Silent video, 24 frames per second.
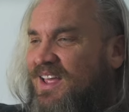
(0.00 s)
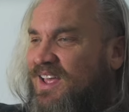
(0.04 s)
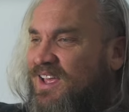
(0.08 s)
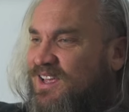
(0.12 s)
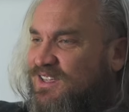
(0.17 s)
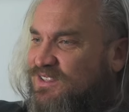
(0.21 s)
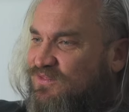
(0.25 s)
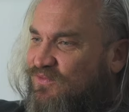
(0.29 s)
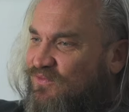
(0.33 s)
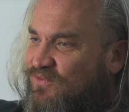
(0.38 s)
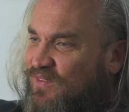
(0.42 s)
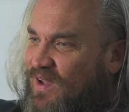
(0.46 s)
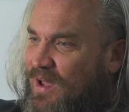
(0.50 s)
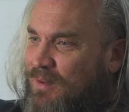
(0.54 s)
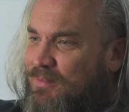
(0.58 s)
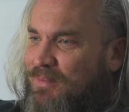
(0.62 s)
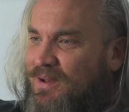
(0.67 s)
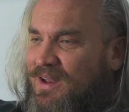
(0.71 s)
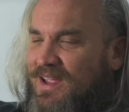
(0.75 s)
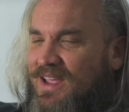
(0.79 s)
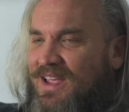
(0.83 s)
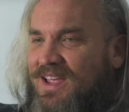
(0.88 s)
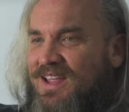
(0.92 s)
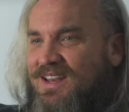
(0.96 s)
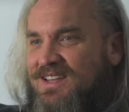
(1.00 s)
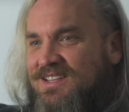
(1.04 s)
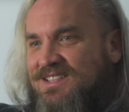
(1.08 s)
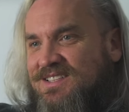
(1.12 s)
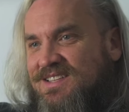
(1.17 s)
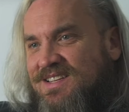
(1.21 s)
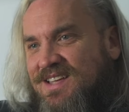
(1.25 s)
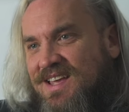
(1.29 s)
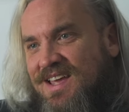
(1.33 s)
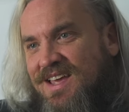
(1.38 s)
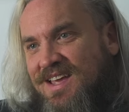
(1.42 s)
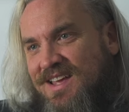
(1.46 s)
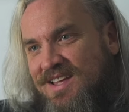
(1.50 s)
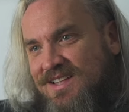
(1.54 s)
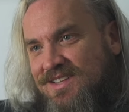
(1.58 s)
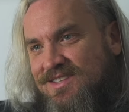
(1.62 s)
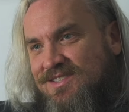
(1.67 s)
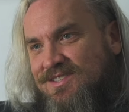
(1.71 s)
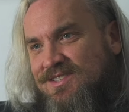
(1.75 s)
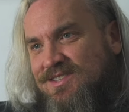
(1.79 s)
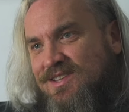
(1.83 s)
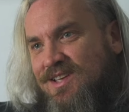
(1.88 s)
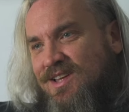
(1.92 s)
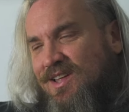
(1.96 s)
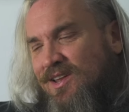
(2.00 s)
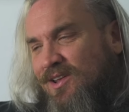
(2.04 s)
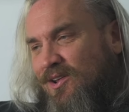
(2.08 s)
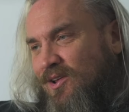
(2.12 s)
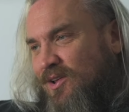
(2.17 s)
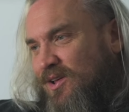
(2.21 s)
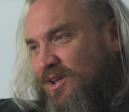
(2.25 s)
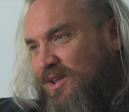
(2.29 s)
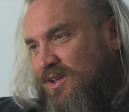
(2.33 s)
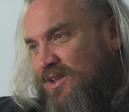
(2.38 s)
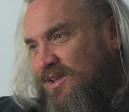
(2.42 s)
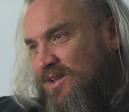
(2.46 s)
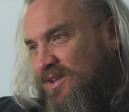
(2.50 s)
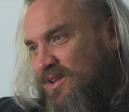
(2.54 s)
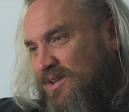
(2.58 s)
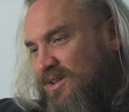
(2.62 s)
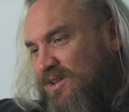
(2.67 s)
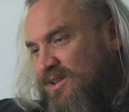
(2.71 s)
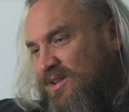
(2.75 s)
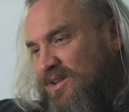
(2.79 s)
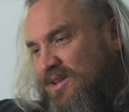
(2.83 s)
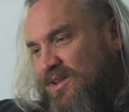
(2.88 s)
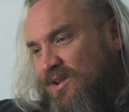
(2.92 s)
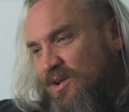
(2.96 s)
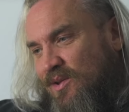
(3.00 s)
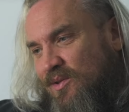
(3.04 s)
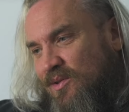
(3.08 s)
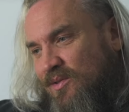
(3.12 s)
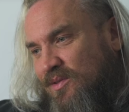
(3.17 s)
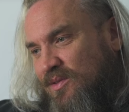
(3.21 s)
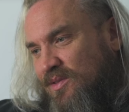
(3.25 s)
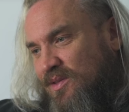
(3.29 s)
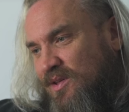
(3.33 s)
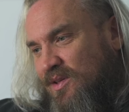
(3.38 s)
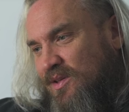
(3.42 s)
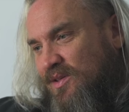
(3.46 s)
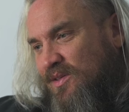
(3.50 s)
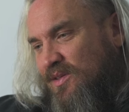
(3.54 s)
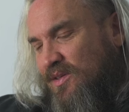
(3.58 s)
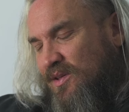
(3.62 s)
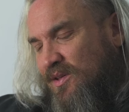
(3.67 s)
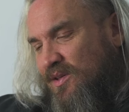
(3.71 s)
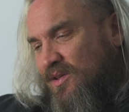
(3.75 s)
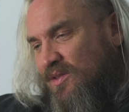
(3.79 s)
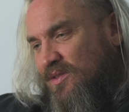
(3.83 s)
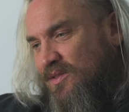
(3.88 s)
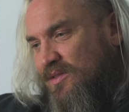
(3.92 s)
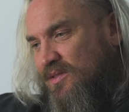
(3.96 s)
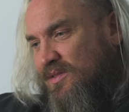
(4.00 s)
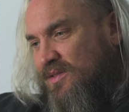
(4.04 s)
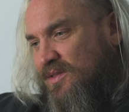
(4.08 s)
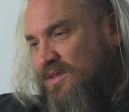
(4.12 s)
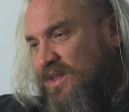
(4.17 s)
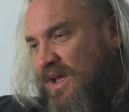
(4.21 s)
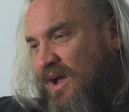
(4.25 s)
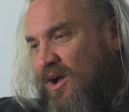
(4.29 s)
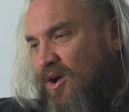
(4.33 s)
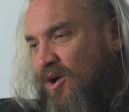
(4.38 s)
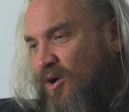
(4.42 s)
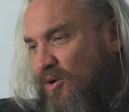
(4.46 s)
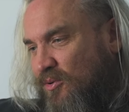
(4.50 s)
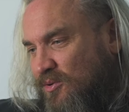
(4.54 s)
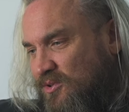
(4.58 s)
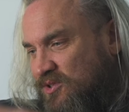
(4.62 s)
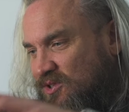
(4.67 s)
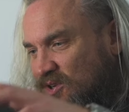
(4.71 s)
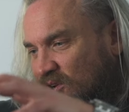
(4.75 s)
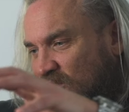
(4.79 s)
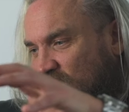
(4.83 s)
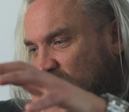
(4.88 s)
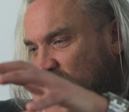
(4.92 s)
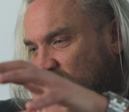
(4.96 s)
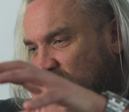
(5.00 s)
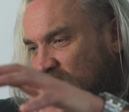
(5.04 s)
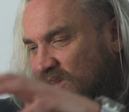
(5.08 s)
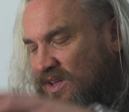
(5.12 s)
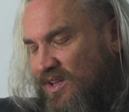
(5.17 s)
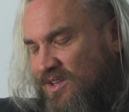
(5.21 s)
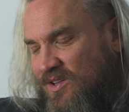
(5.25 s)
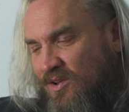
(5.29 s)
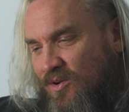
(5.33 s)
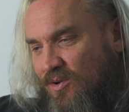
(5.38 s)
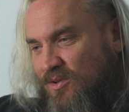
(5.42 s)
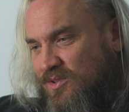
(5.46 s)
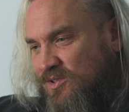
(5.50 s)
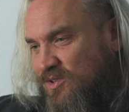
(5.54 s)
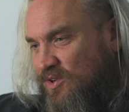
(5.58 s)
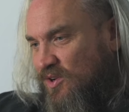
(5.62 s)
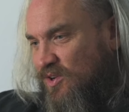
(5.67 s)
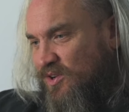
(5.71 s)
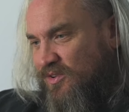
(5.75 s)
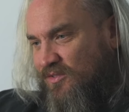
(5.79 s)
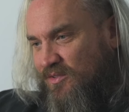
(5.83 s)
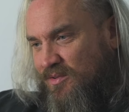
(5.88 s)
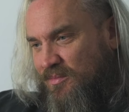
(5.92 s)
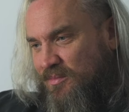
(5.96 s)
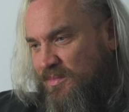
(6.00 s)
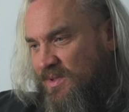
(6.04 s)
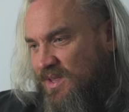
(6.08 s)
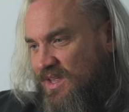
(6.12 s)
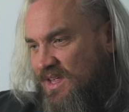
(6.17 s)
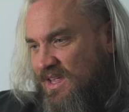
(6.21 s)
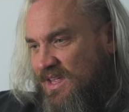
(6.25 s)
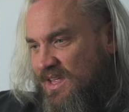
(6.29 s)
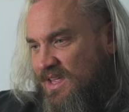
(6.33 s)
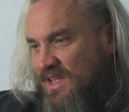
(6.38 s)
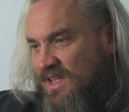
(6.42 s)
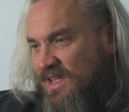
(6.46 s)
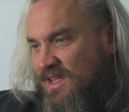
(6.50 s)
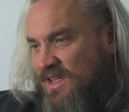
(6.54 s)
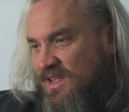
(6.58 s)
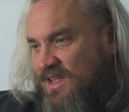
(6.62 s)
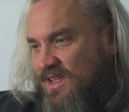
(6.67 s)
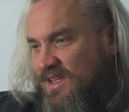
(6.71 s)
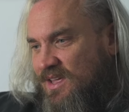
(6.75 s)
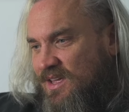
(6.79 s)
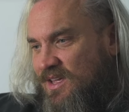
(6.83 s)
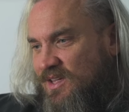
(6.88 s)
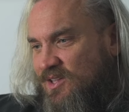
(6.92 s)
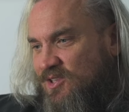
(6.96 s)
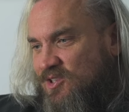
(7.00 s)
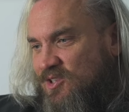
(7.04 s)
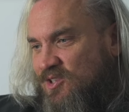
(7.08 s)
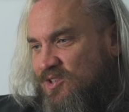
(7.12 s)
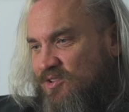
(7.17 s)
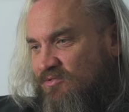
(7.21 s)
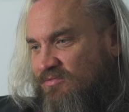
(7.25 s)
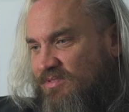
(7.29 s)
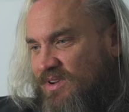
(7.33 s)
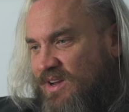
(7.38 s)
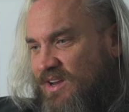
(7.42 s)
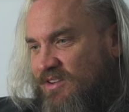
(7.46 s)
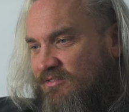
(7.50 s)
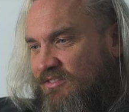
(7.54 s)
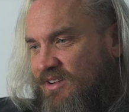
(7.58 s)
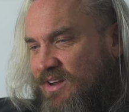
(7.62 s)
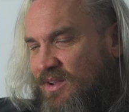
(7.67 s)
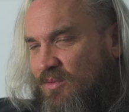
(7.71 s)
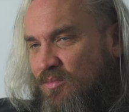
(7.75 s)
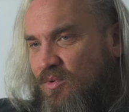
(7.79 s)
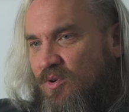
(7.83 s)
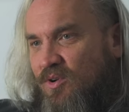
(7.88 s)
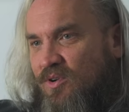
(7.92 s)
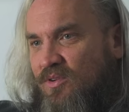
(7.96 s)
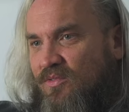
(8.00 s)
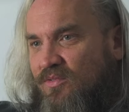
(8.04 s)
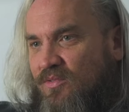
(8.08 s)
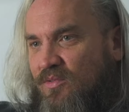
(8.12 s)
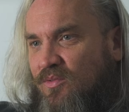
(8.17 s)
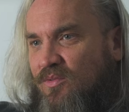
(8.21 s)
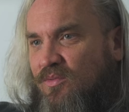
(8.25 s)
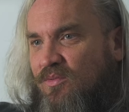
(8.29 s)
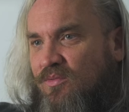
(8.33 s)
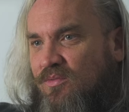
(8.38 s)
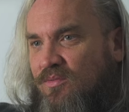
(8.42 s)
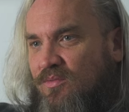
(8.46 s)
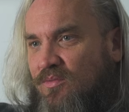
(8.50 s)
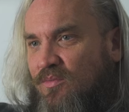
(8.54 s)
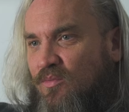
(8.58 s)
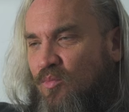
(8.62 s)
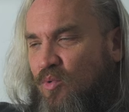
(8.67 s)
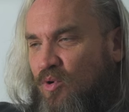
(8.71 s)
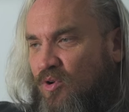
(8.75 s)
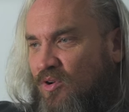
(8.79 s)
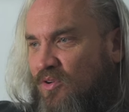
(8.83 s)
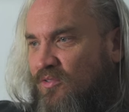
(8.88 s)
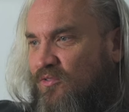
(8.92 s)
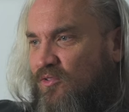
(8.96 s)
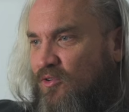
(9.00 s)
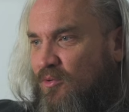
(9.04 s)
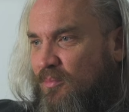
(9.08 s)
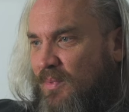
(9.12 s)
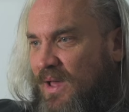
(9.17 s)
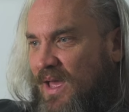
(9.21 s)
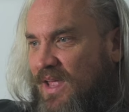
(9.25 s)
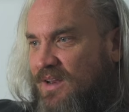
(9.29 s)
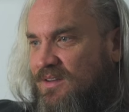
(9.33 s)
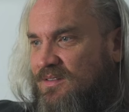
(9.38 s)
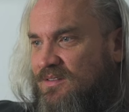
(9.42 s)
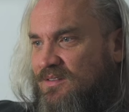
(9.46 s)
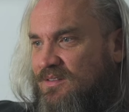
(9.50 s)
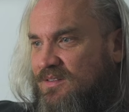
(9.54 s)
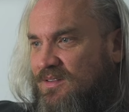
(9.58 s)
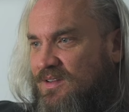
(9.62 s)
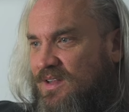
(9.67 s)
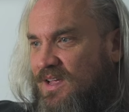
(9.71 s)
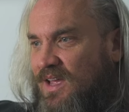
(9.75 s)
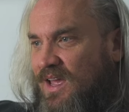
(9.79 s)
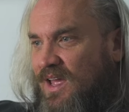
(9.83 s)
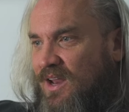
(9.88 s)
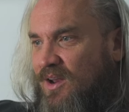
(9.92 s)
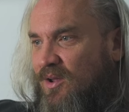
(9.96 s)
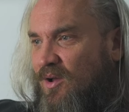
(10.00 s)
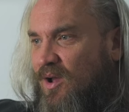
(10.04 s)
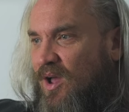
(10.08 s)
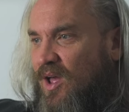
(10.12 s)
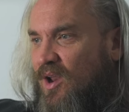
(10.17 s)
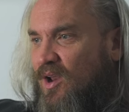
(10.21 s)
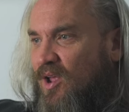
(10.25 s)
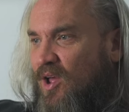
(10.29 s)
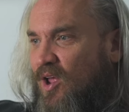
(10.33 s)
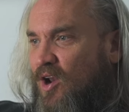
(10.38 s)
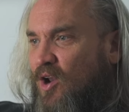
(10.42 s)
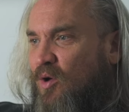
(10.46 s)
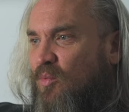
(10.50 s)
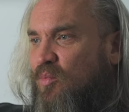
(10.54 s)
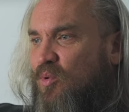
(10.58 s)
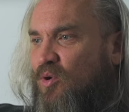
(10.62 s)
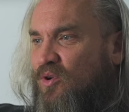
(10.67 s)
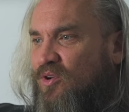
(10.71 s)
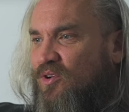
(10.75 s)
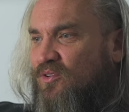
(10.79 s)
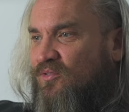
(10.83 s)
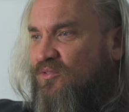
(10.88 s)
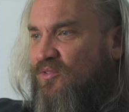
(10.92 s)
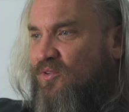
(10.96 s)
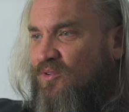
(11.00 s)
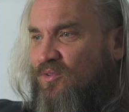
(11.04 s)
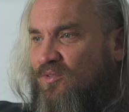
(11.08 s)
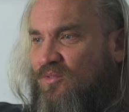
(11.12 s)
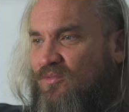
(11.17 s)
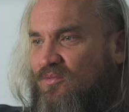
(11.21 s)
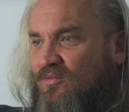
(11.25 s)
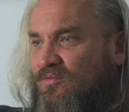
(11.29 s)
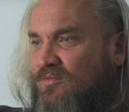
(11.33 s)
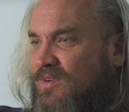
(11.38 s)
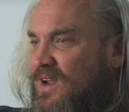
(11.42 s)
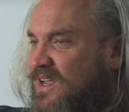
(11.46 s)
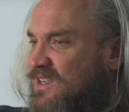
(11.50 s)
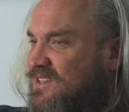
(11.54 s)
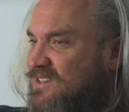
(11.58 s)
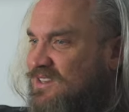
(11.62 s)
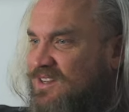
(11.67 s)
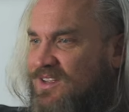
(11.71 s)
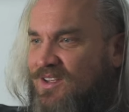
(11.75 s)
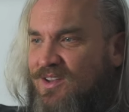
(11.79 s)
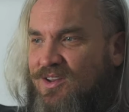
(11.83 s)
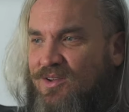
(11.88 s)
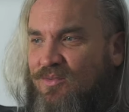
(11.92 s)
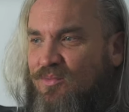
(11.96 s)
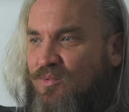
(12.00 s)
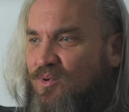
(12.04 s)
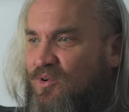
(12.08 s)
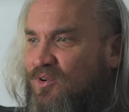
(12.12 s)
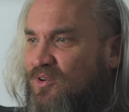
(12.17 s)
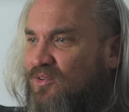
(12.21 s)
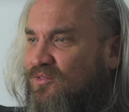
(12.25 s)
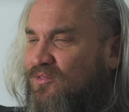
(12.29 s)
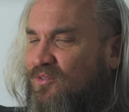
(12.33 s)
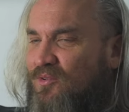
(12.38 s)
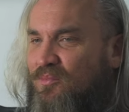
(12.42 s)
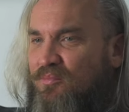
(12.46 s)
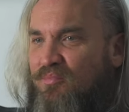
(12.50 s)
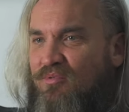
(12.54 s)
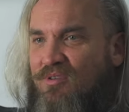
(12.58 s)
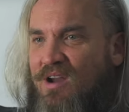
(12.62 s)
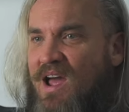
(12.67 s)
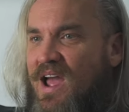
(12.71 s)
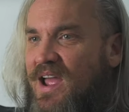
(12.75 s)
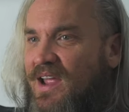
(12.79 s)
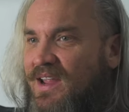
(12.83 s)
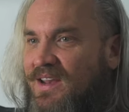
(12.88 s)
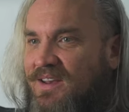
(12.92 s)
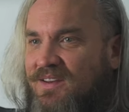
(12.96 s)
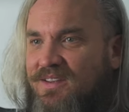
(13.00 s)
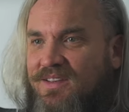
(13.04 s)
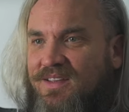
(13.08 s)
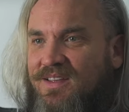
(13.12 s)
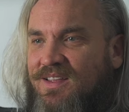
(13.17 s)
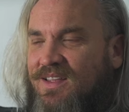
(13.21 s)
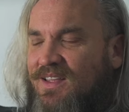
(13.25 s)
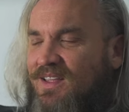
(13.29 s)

his family and his kids and like you know the, the that whole side that whole side of him he's just a really really wonderful wonderful man and a, and, and a wonderful wrestler and a wonderful brain,